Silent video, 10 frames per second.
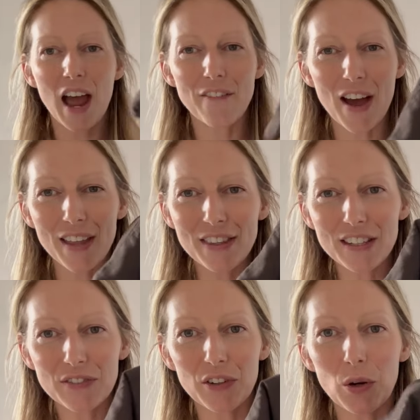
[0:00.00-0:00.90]
I've had
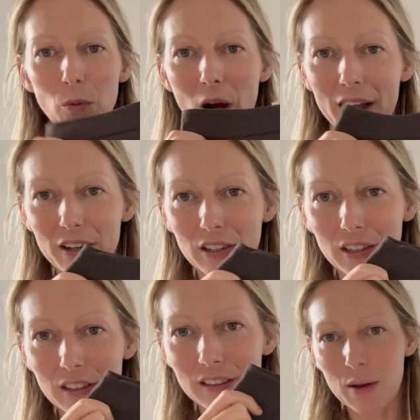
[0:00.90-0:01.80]
these for a
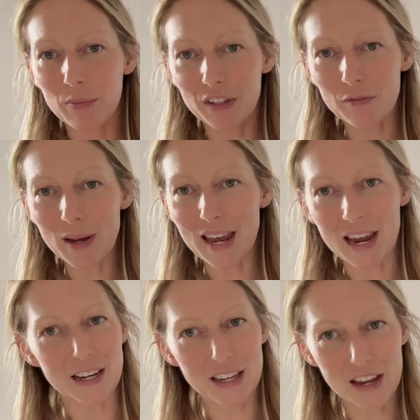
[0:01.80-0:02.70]
while. I believe my
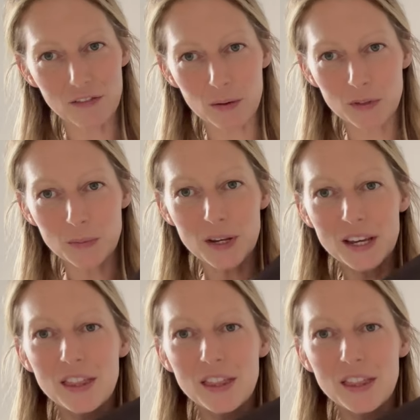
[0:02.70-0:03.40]
aunt gave them to me.